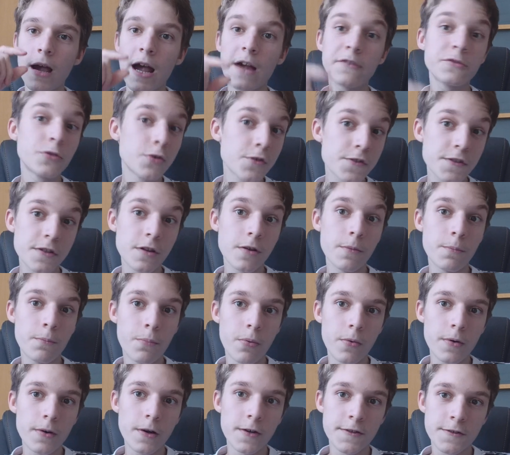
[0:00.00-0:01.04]
After a certain,
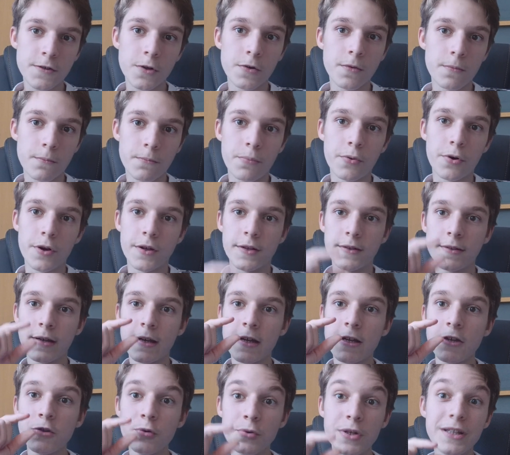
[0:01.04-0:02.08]
a certain point,
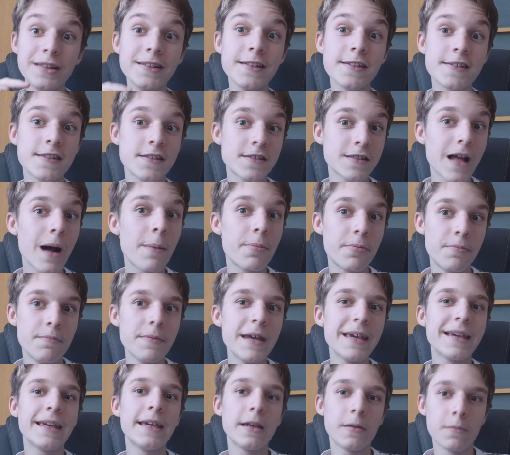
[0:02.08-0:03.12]
you need to stop
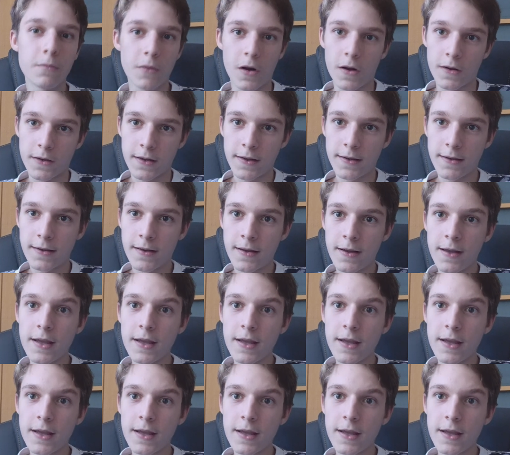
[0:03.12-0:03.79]
making money.